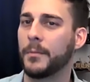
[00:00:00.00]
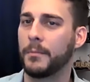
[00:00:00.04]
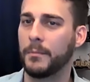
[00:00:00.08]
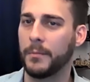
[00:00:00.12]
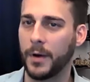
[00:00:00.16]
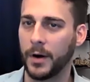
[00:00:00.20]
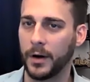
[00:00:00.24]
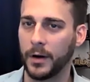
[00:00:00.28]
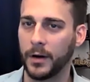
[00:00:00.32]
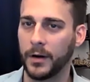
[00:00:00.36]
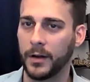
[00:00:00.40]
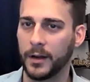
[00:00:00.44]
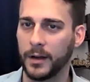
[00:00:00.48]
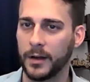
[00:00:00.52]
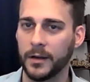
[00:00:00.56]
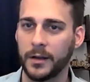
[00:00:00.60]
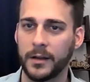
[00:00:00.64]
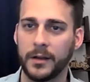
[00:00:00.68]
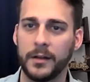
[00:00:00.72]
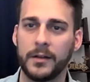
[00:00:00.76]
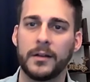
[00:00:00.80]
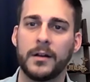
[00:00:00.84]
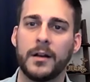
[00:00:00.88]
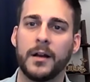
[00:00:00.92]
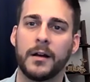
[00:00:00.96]
a
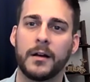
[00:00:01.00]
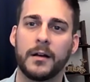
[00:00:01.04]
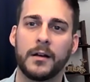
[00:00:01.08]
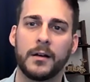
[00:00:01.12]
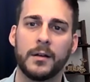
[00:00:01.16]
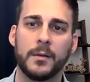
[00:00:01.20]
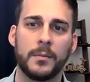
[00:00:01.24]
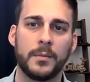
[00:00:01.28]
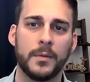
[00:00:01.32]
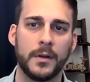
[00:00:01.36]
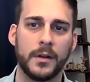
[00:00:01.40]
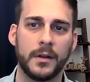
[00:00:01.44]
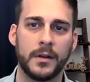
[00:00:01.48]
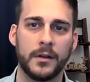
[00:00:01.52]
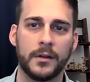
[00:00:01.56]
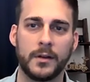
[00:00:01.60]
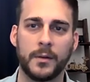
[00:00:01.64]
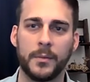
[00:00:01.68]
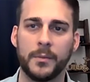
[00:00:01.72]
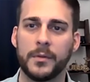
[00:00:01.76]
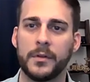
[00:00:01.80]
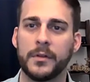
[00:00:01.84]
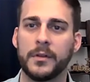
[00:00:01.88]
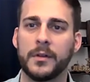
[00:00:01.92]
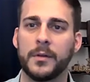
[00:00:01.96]
market. It's not going to be
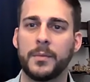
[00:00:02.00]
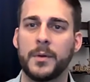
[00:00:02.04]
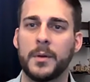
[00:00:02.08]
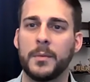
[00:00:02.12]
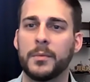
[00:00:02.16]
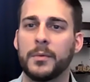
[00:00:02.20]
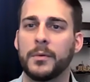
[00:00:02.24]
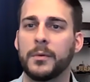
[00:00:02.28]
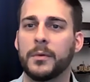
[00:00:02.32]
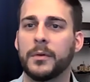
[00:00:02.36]
something that